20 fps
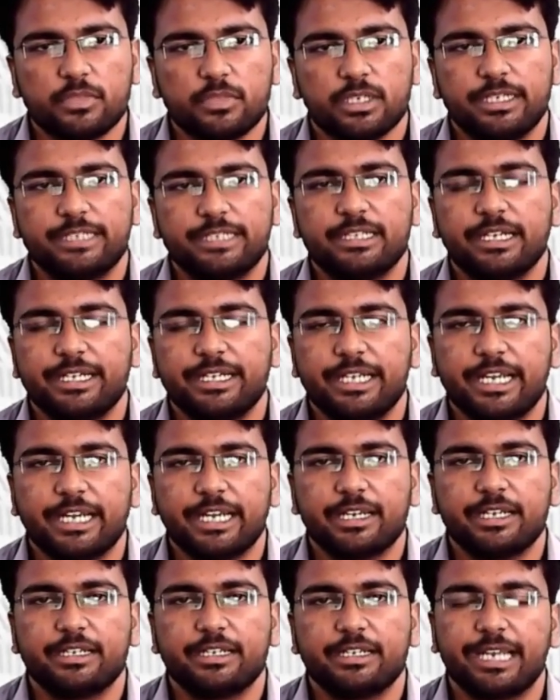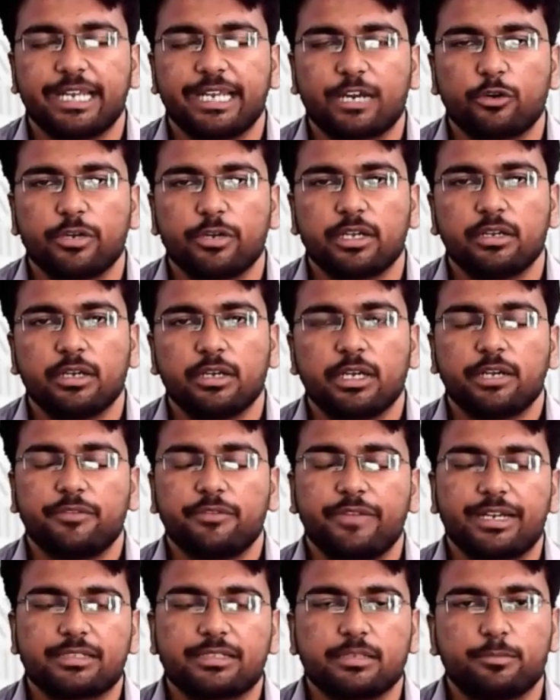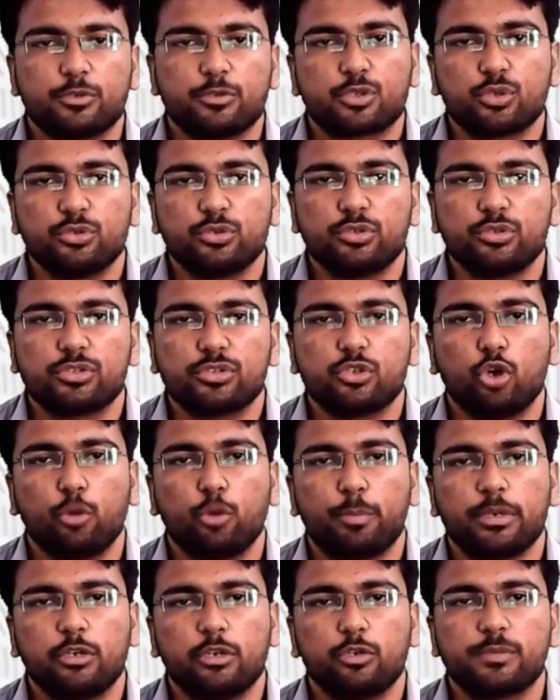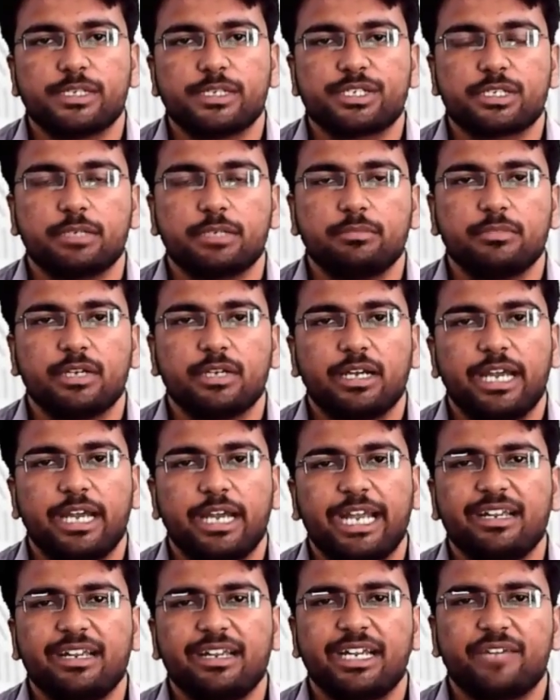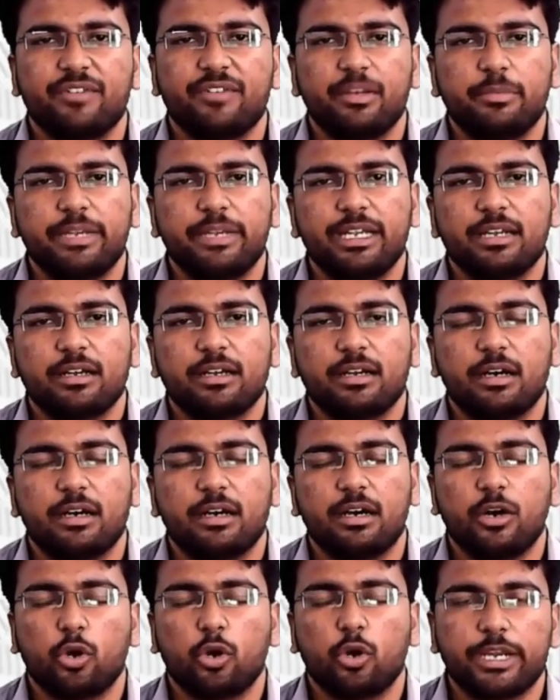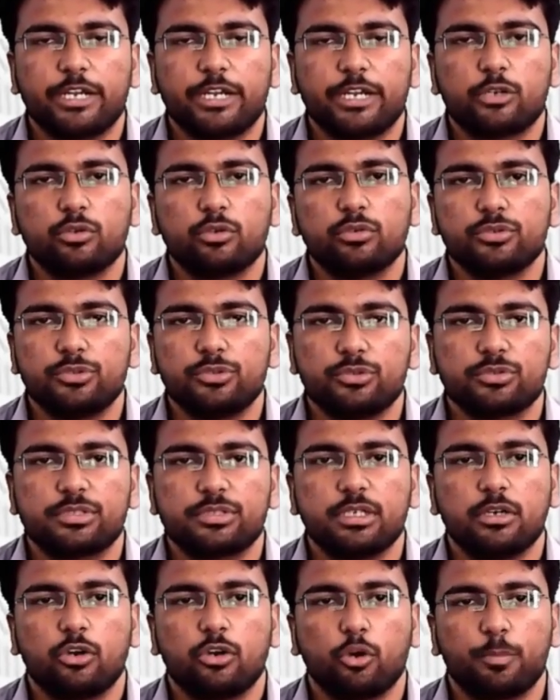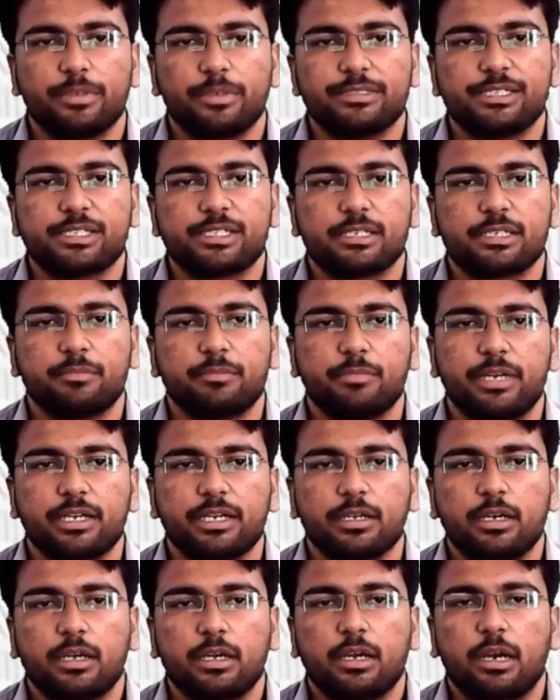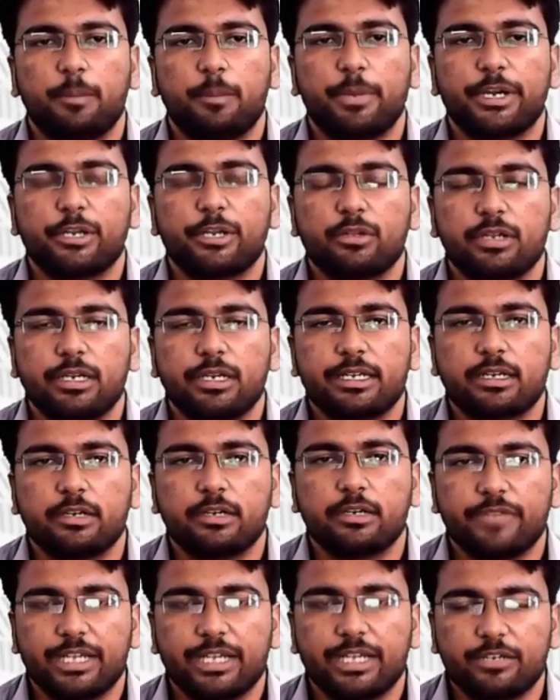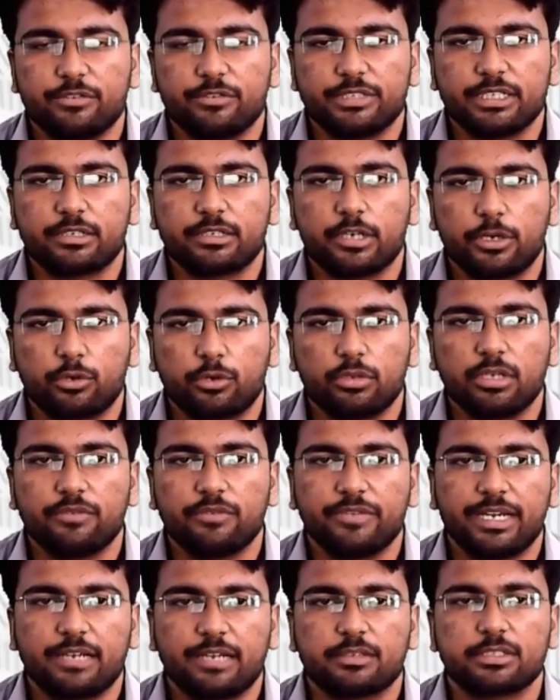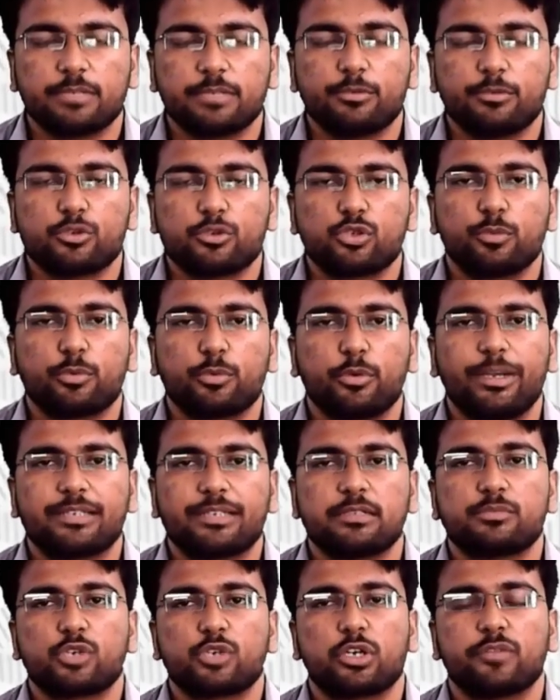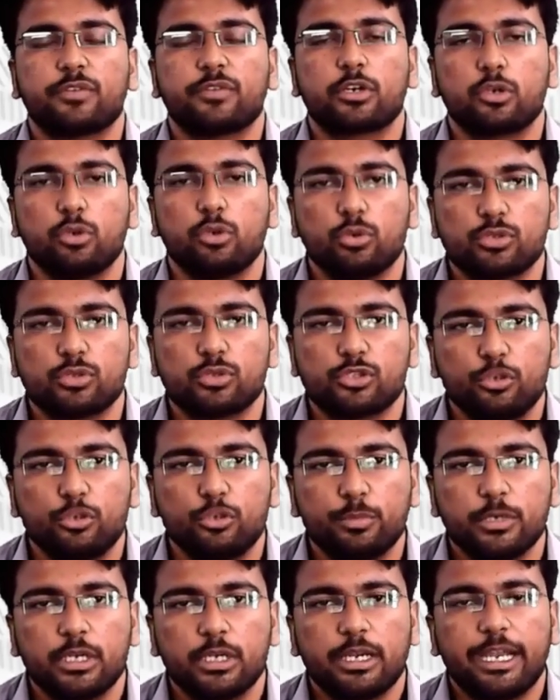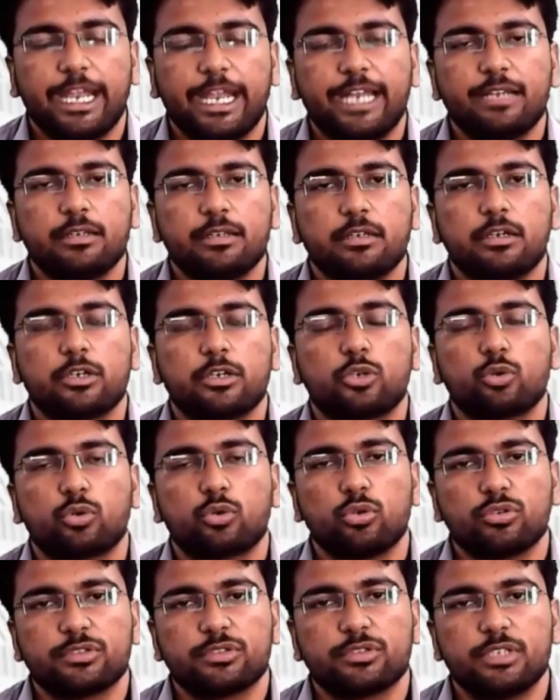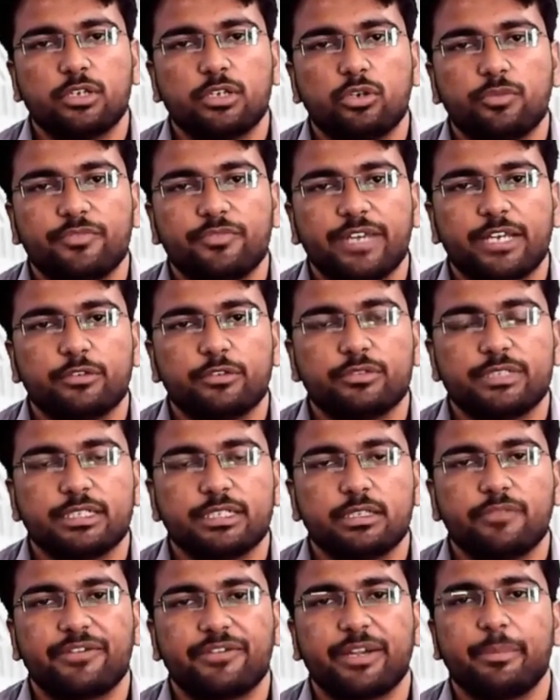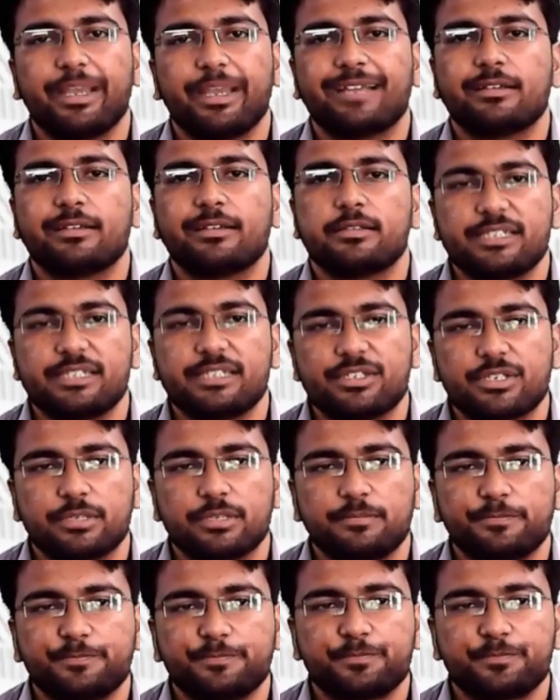In the indicator, in the recorder, we are supposed to use open loop system, and it will be okay to use the open system. But particularly we are using controller, we are supposed to provide some sort of the closed loop, and to close the loop we are using the feedback system.